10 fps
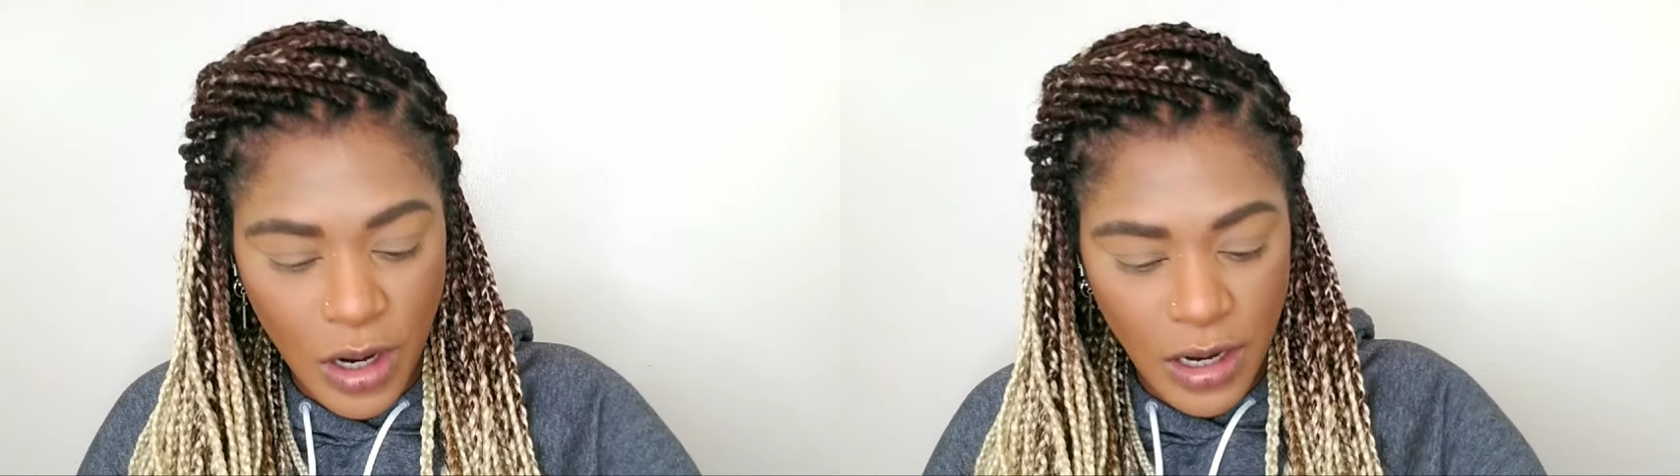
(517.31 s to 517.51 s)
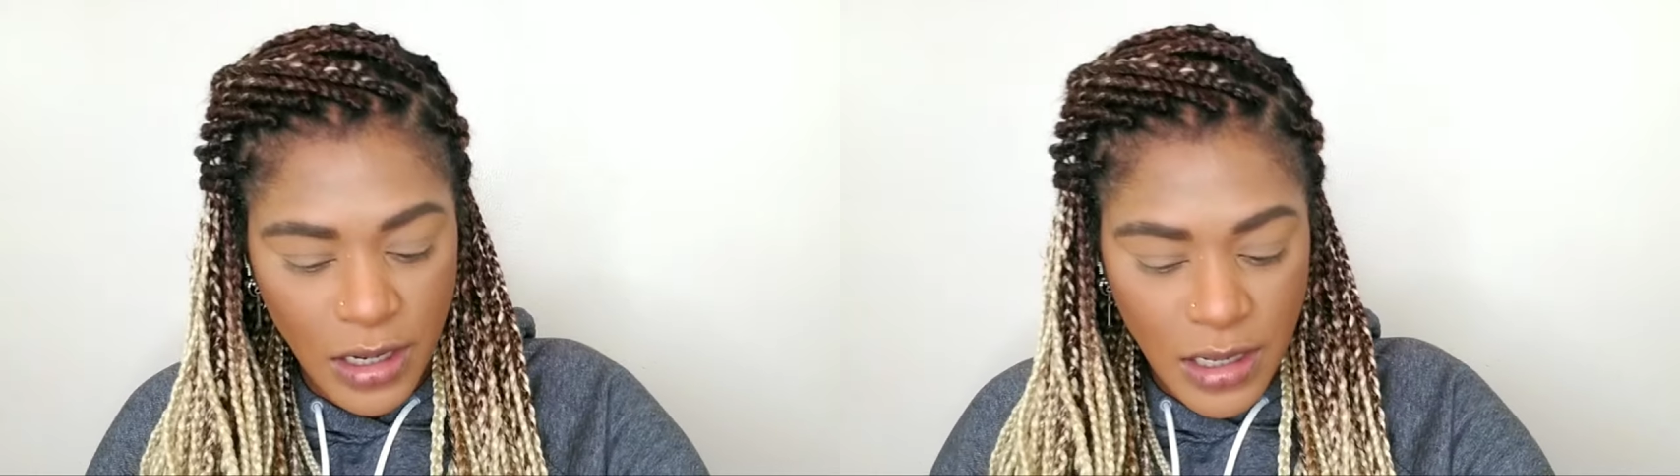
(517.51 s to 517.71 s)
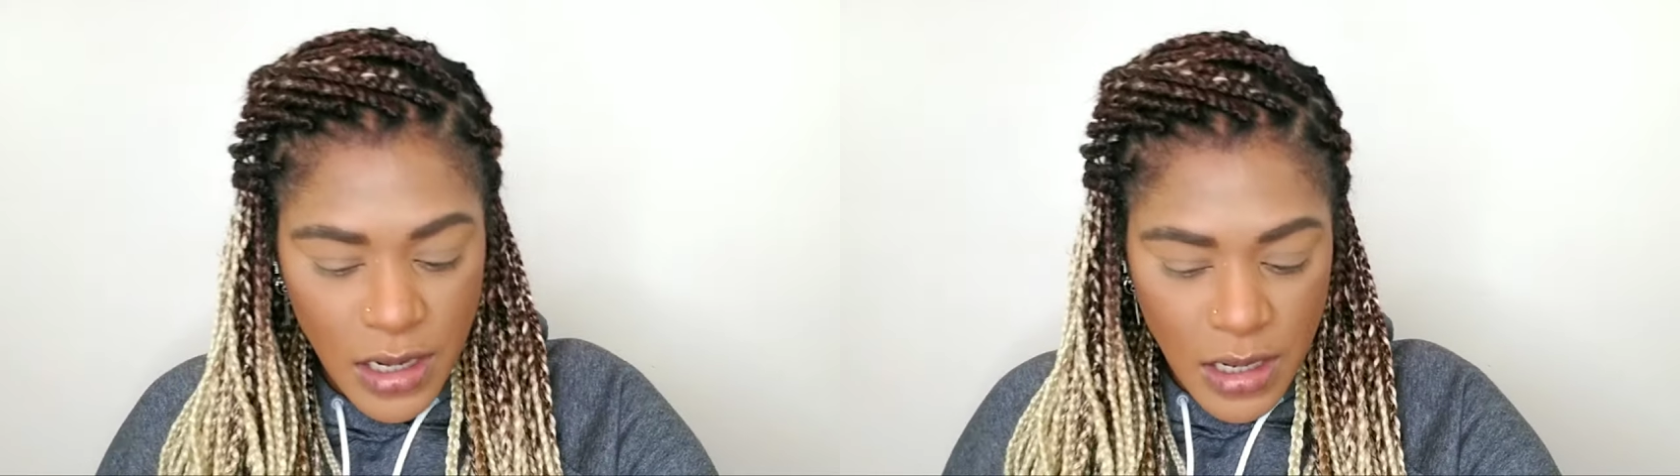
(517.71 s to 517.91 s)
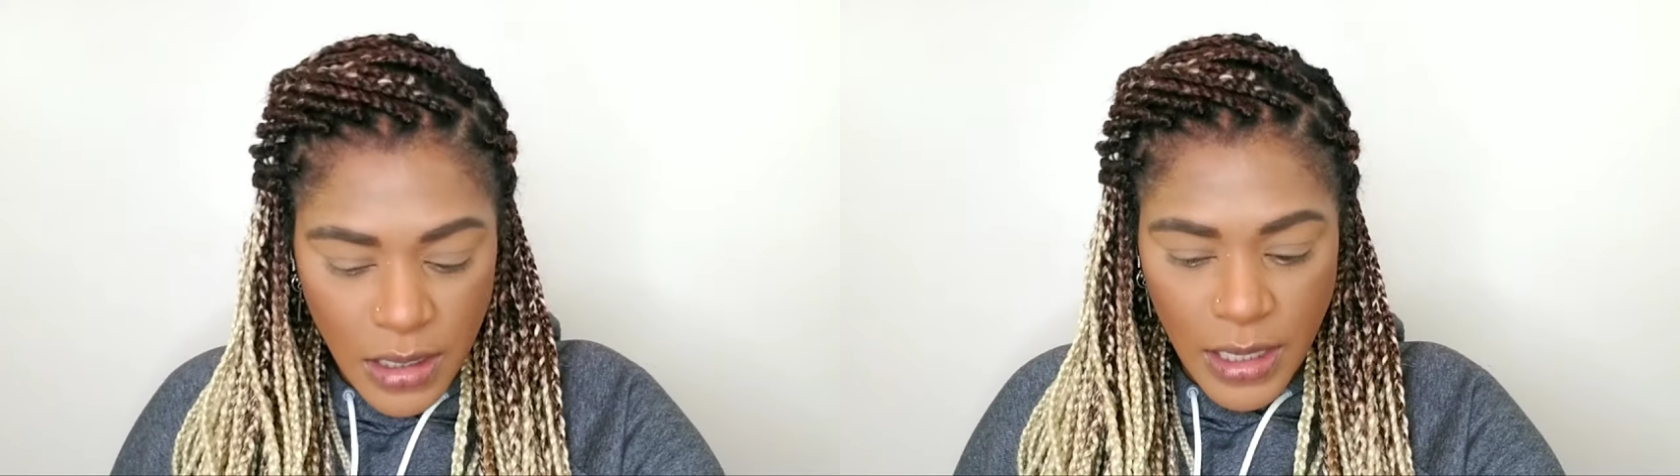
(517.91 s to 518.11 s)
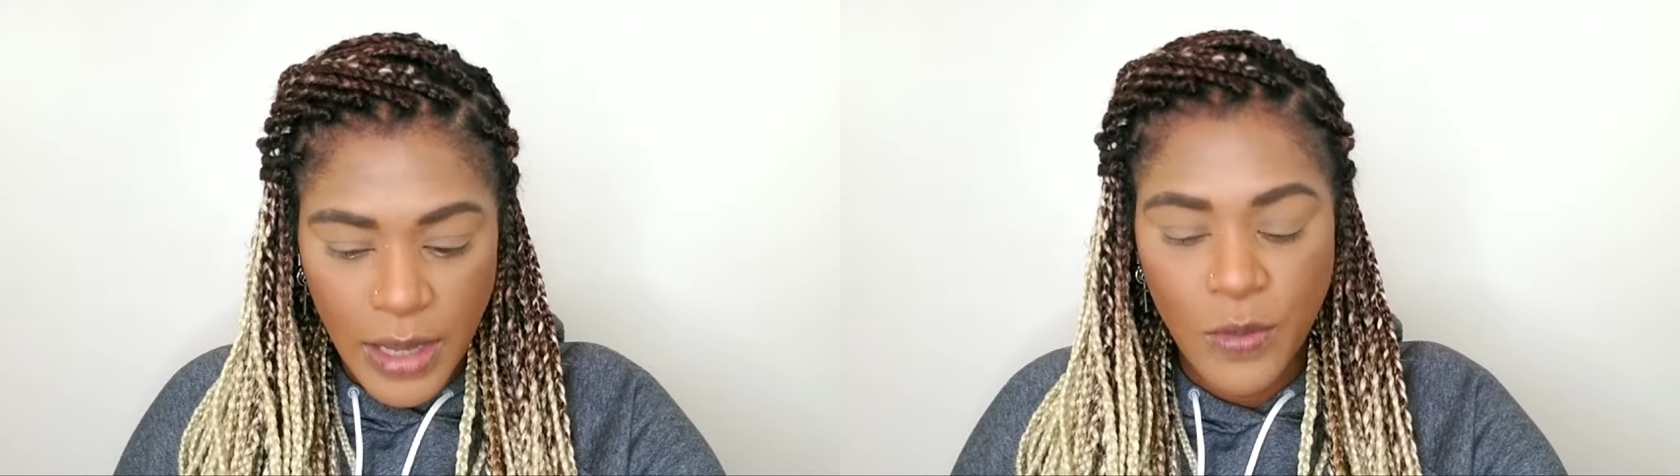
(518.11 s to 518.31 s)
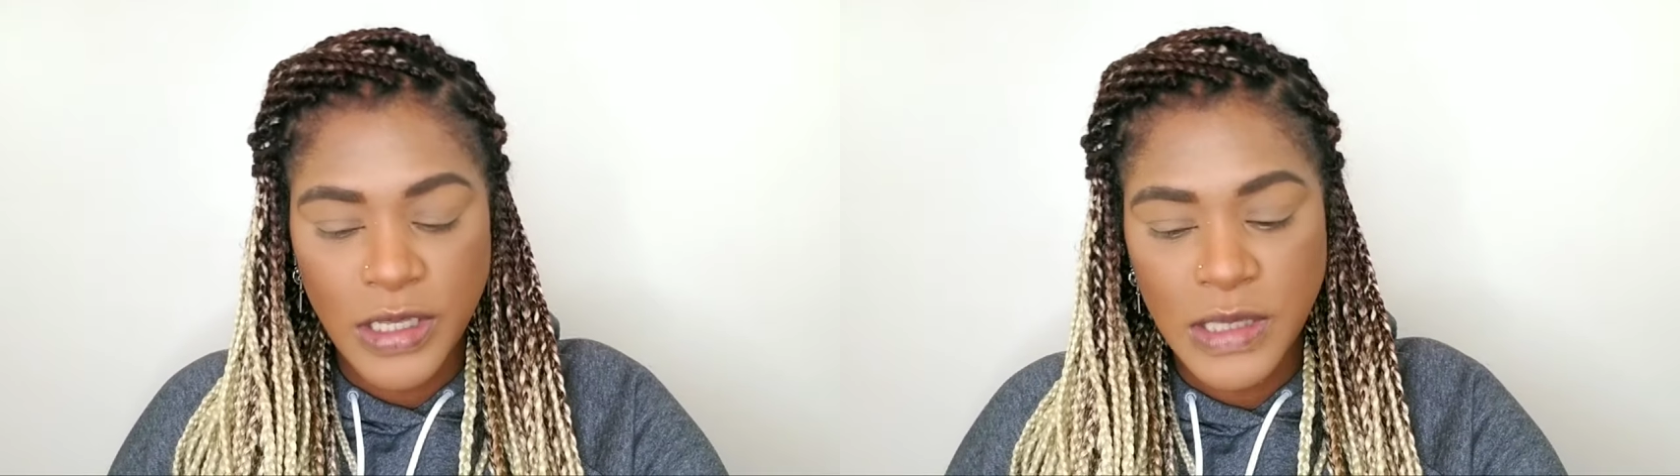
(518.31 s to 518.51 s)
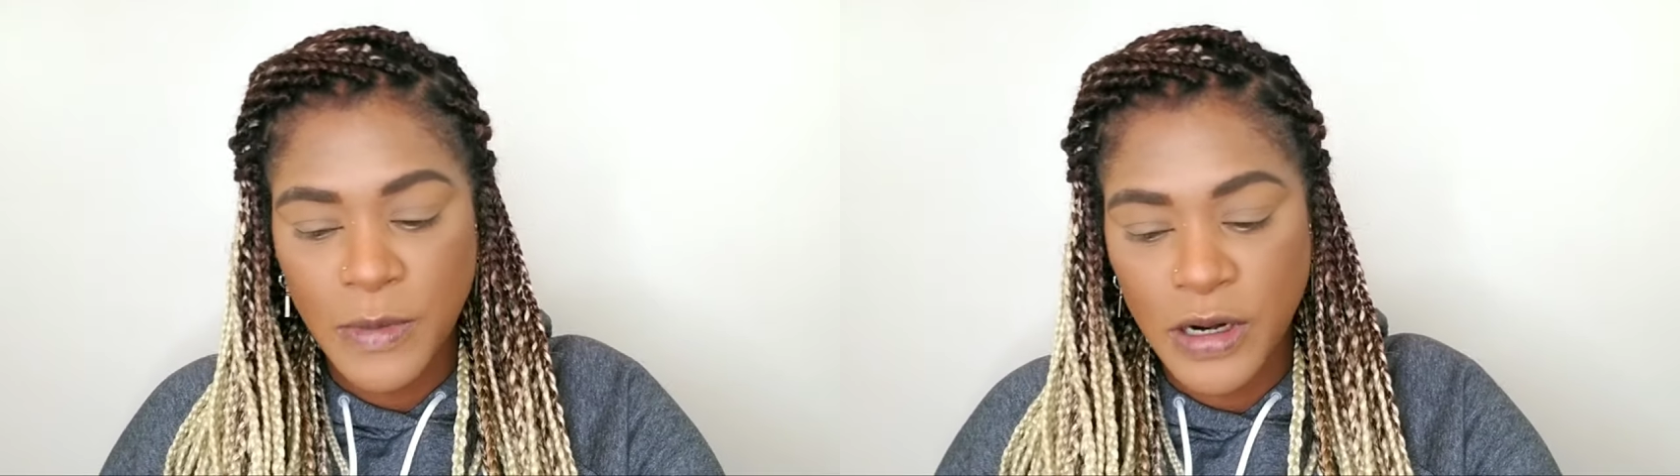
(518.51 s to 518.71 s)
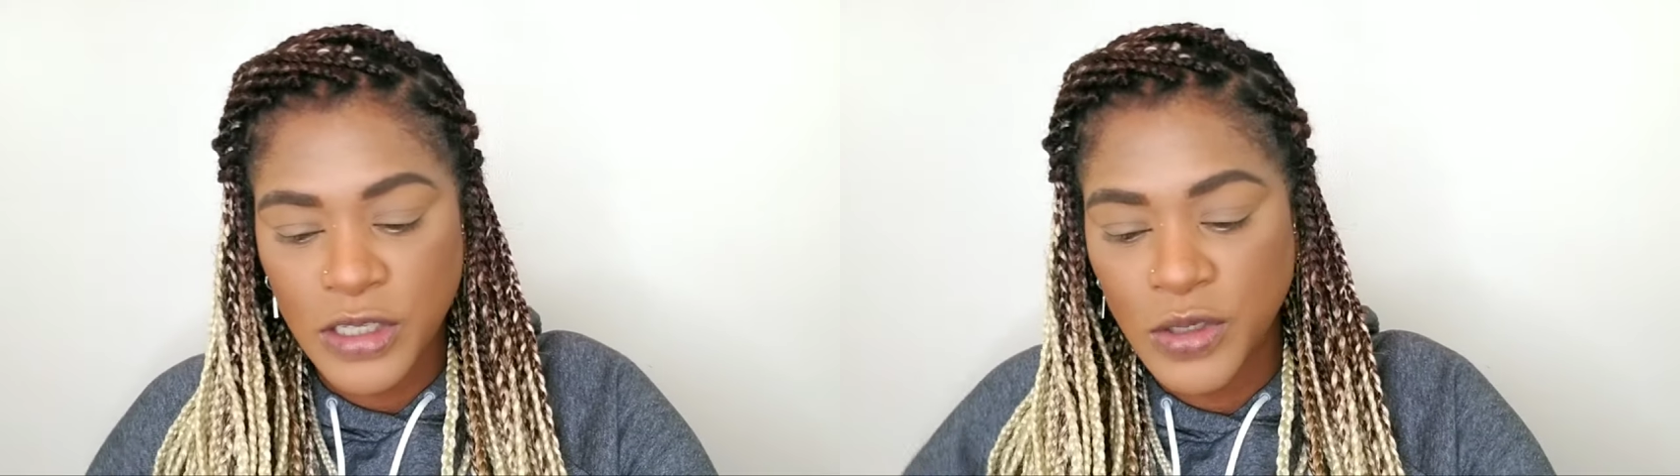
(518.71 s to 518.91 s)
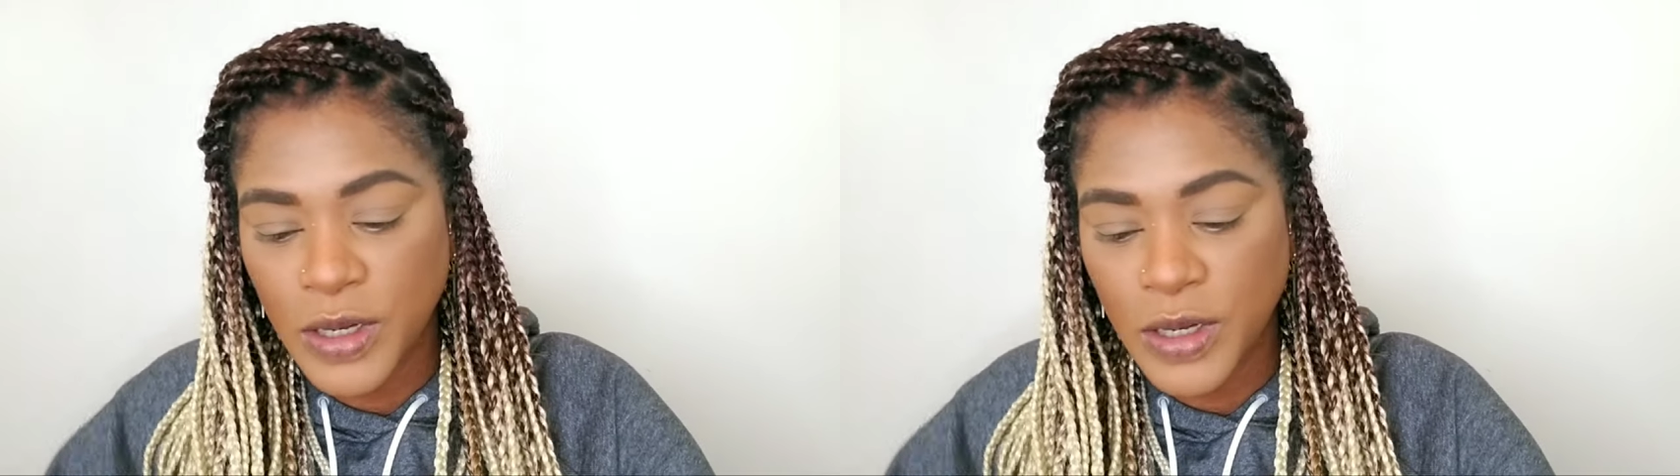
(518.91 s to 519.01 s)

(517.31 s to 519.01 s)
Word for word: hard. Like work smarter.